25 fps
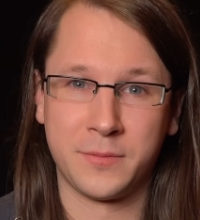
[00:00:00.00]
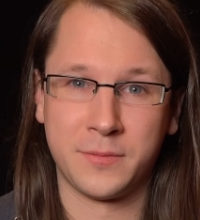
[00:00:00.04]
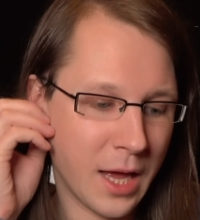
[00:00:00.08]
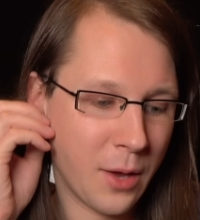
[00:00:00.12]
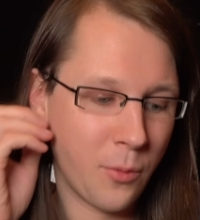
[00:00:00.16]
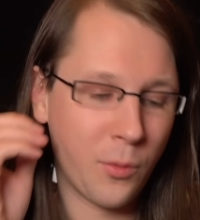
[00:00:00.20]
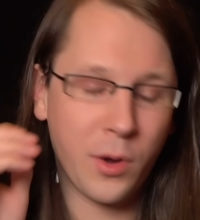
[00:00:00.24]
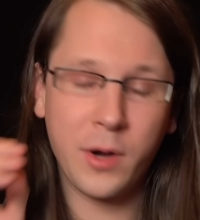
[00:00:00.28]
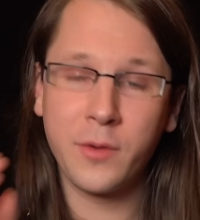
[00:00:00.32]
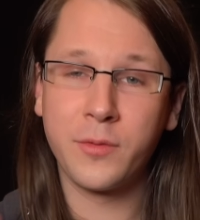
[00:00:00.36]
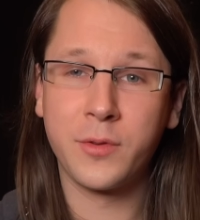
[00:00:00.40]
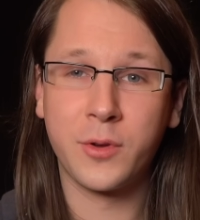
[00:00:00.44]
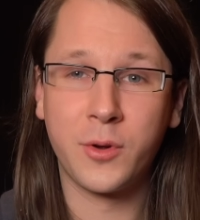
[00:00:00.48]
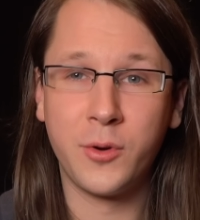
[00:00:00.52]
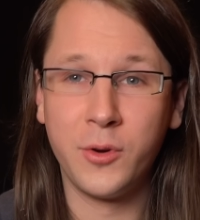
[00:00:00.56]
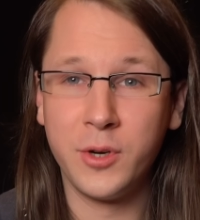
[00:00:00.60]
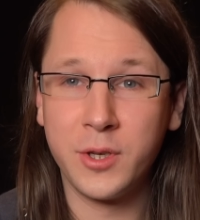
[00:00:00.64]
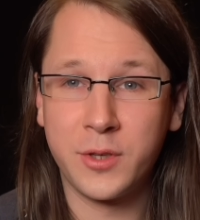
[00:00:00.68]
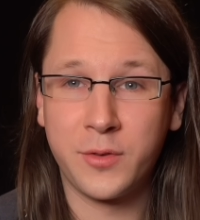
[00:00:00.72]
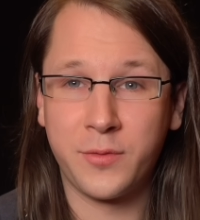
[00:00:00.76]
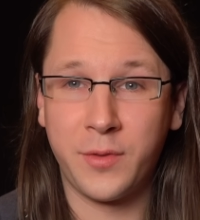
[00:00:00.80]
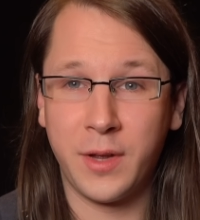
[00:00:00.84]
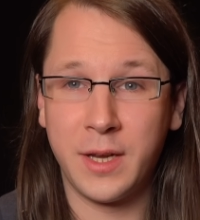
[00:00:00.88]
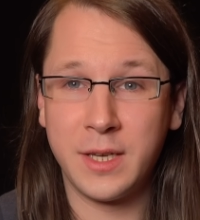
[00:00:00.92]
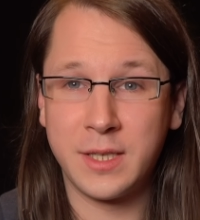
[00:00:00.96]
And one of the
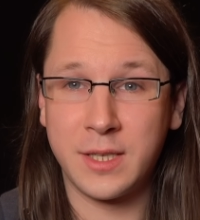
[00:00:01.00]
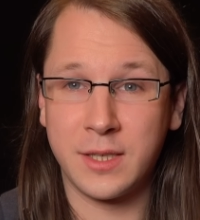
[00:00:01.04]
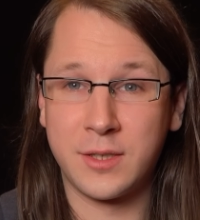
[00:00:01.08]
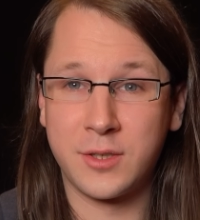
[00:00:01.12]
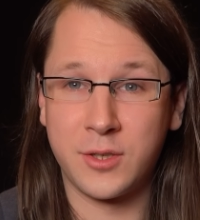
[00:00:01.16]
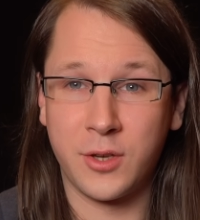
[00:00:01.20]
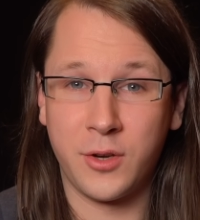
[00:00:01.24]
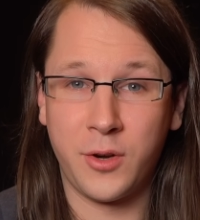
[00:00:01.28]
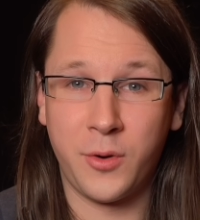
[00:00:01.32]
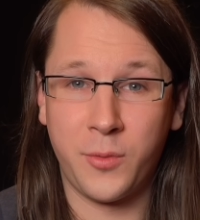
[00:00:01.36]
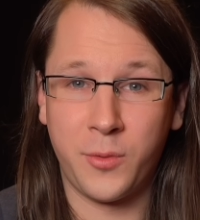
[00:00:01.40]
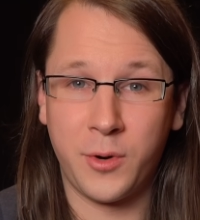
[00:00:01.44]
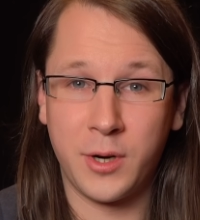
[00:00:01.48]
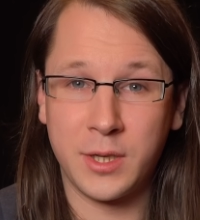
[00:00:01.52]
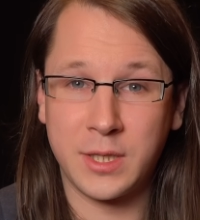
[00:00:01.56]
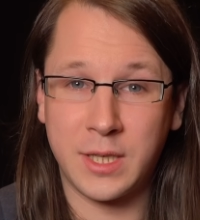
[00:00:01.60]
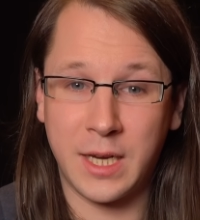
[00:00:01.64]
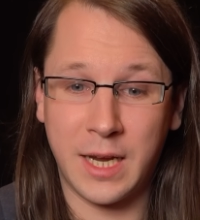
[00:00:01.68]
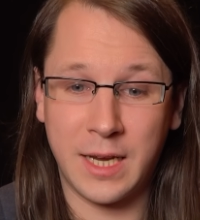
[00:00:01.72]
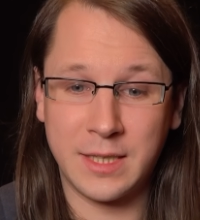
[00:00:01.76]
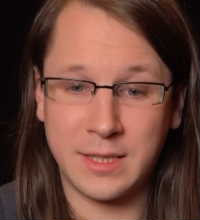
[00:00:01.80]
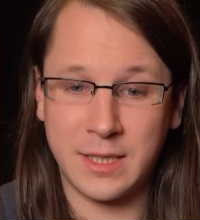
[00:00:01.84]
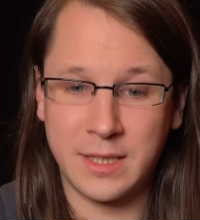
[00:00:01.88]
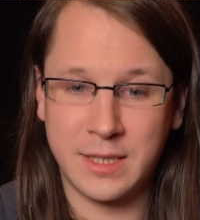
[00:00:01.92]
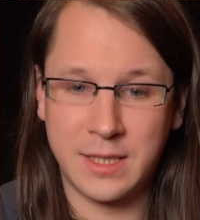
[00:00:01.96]
coolest things that Sonarworks
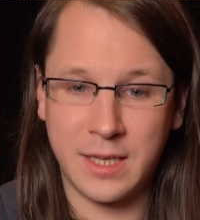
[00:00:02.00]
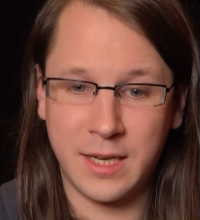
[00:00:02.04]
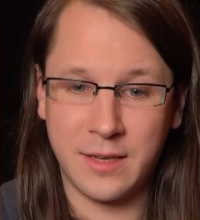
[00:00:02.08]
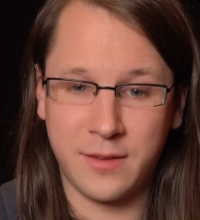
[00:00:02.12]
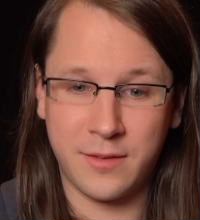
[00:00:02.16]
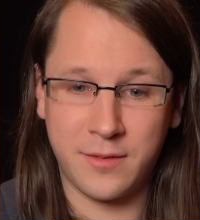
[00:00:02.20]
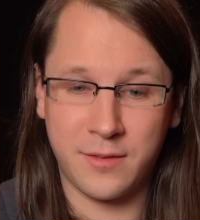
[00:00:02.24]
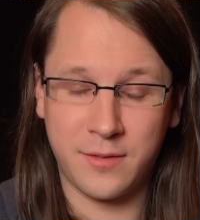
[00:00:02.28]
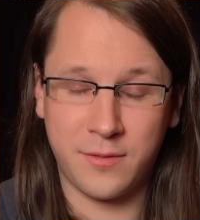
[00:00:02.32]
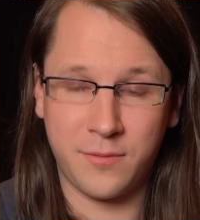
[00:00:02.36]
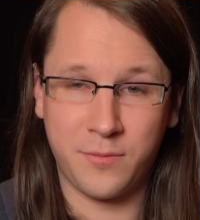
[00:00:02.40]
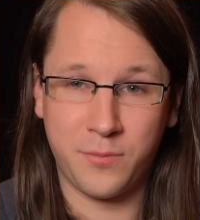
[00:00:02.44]
has is that